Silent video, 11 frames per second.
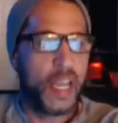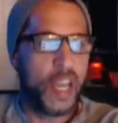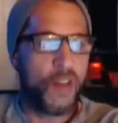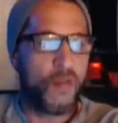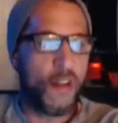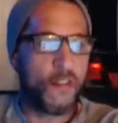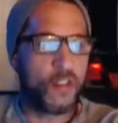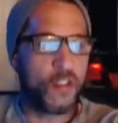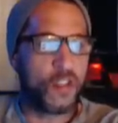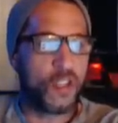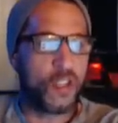in
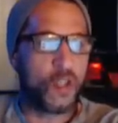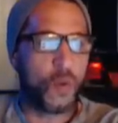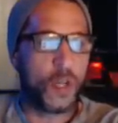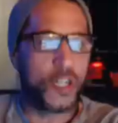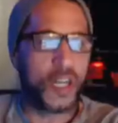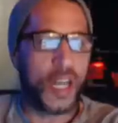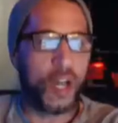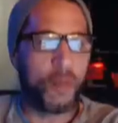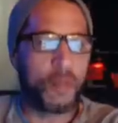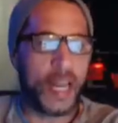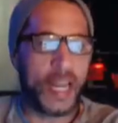reference to the tuition
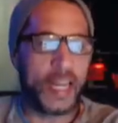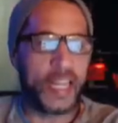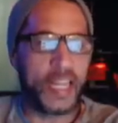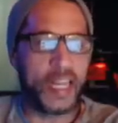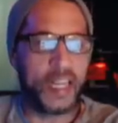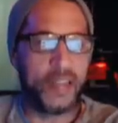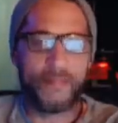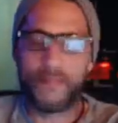help that I needed.